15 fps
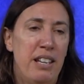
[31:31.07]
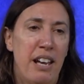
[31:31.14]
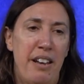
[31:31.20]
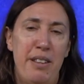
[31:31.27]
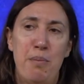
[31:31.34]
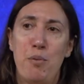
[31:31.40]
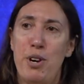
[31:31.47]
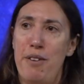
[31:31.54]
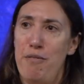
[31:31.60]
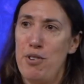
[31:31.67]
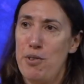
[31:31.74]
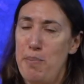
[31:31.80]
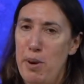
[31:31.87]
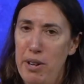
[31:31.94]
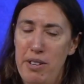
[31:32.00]
And then whatever
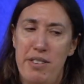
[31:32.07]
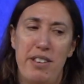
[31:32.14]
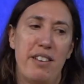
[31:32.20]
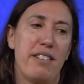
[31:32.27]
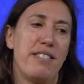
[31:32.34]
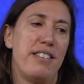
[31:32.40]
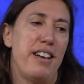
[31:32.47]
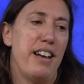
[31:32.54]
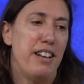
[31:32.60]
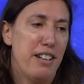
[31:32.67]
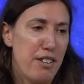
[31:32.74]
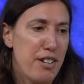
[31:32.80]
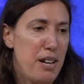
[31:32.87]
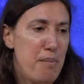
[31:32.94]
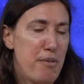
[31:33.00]
your politics,
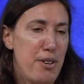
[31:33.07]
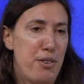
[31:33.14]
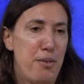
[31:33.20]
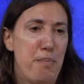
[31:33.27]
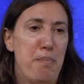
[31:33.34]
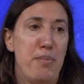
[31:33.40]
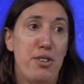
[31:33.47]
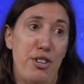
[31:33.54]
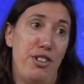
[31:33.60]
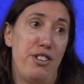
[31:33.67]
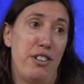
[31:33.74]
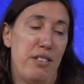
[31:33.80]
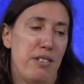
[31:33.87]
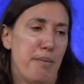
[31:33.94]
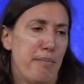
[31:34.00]
actually President Bush
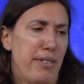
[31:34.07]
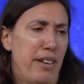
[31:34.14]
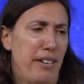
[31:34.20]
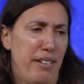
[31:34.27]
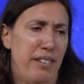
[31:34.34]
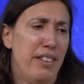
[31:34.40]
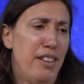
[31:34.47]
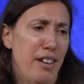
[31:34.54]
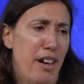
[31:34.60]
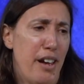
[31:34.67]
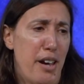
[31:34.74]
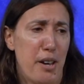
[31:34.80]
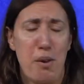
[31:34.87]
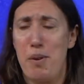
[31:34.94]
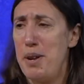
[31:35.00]
did something
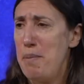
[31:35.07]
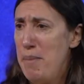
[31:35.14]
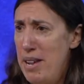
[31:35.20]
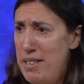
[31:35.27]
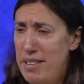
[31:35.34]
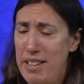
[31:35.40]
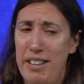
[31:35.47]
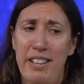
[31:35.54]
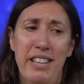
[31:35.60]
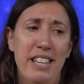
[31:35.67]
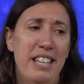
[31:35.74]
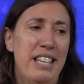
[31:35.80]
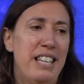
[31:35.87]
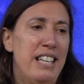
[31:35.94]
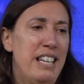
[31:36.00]
quite amazing.
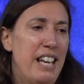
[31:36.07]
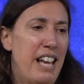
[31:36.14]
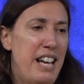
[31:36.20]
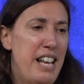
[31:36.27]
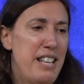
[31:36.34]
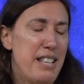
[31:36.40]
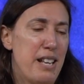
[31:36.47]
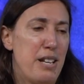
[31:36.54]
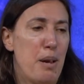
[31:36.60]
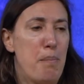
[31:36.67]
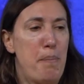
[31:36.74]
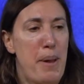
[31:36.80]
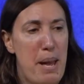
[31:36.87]
And he set up